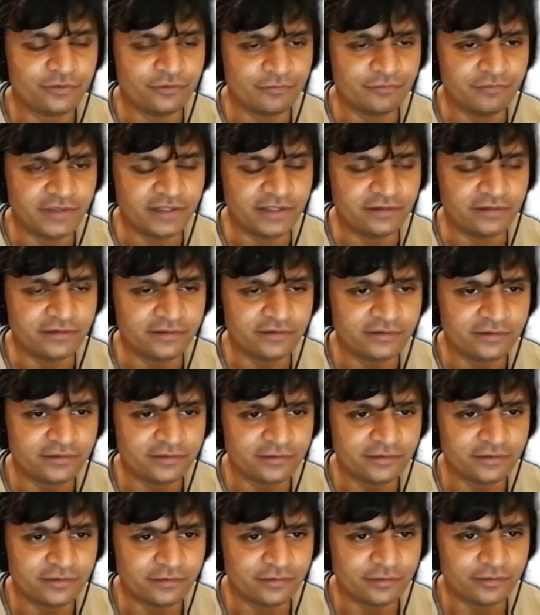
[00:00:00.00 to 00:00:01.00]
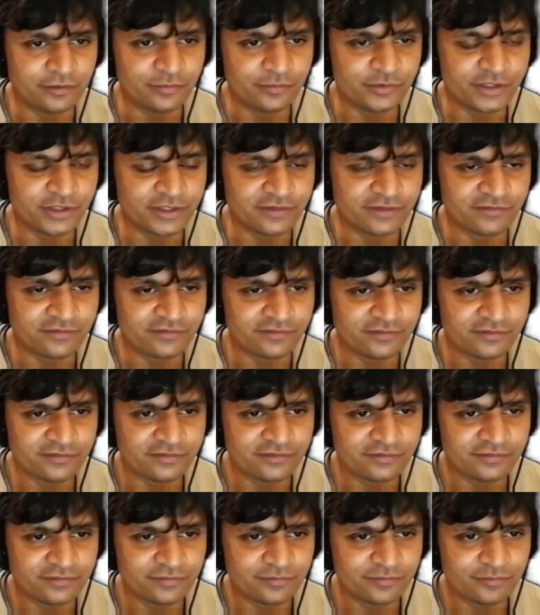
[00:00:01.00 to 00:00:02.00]
field, the
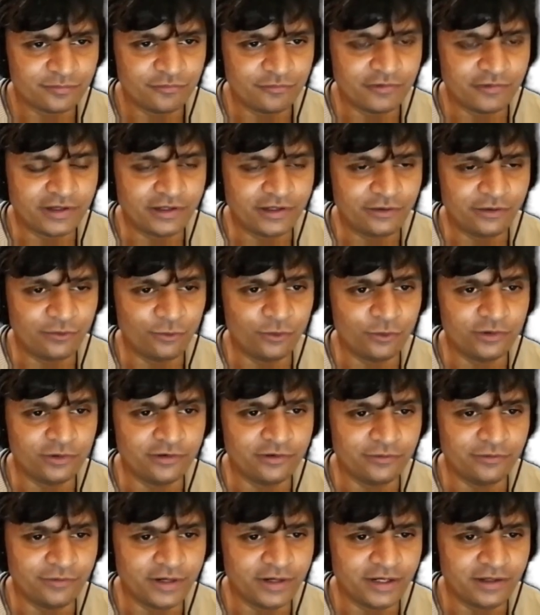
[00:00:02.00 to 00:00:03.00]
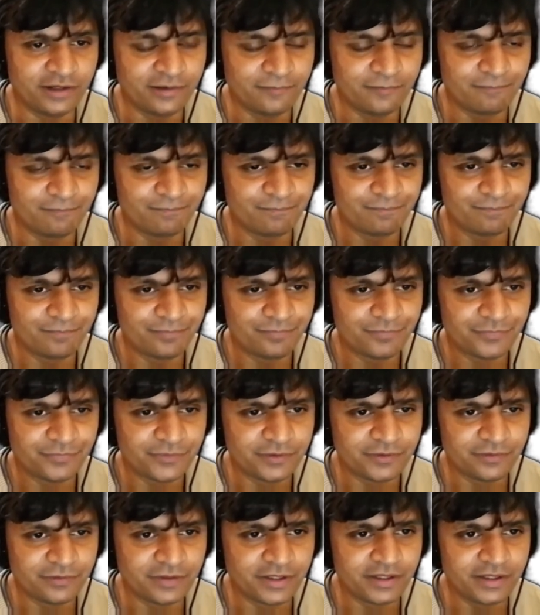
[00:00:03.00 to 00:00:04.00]
object's value called array.
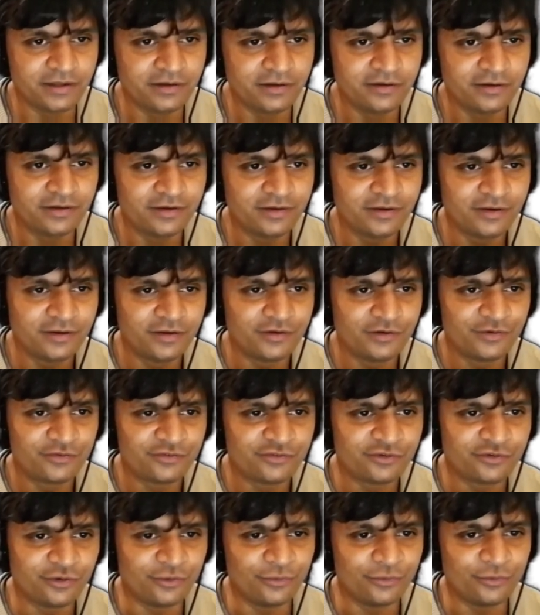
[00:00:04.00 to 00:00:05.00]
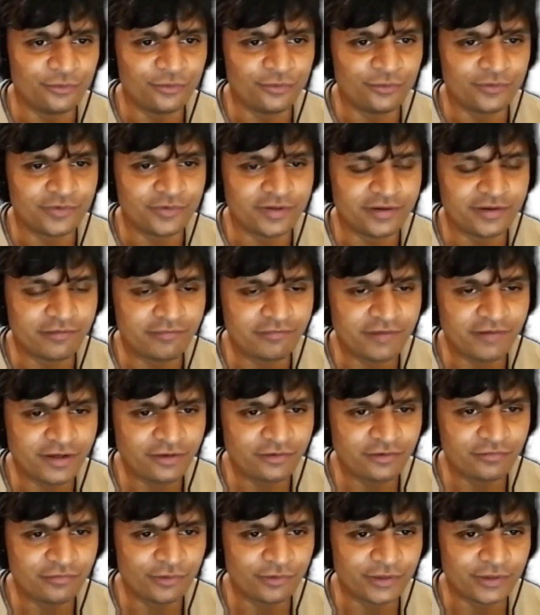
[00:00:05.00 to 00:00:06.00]
Okay, so the
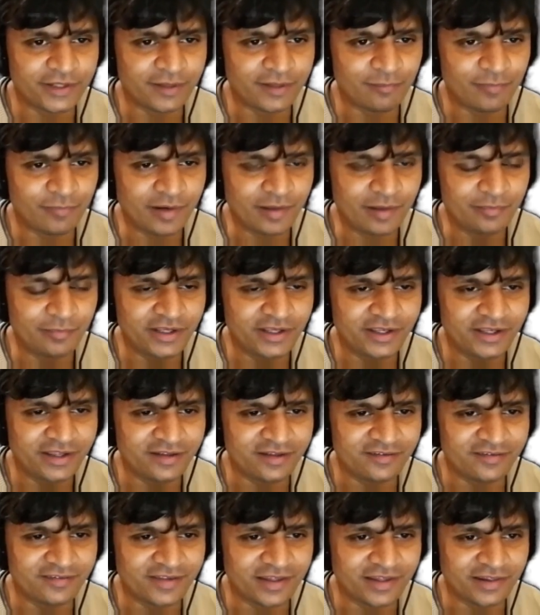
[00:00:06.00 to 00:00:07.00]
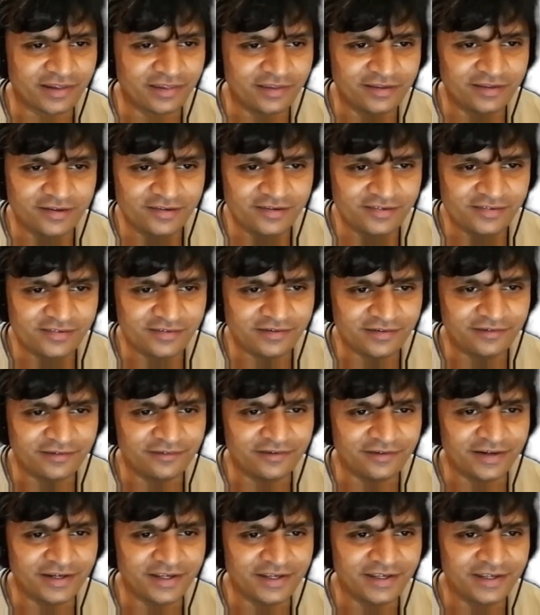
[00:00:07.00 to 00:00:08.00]
effect of all that plumbing is that this
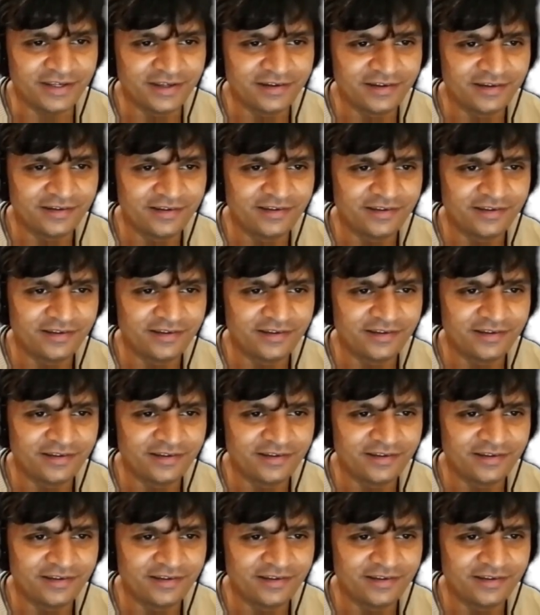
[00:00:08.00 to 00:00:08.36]
array